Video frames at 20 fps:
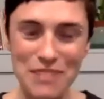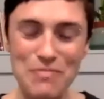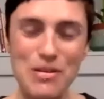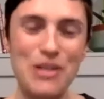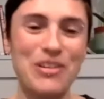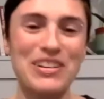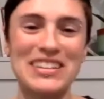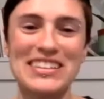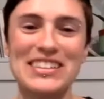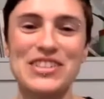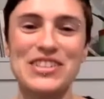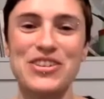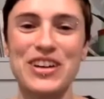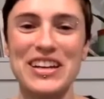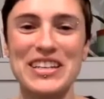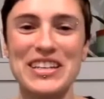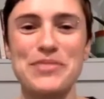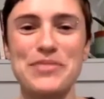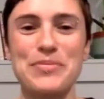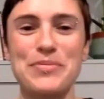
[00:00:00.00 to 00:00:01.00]
Mo. It's great
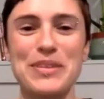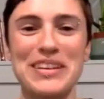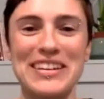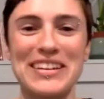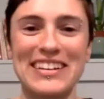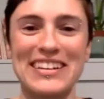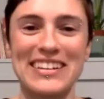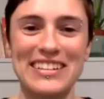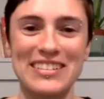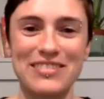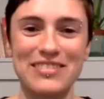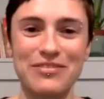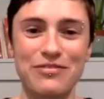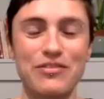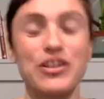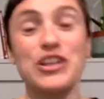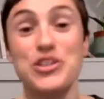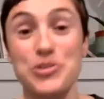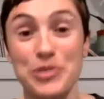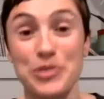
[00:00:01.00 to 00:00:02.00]
to be here
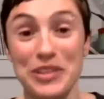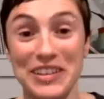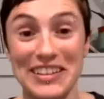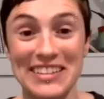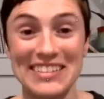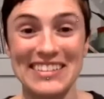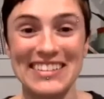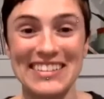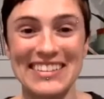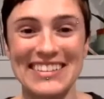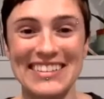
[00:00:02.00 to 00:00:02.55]
virtually.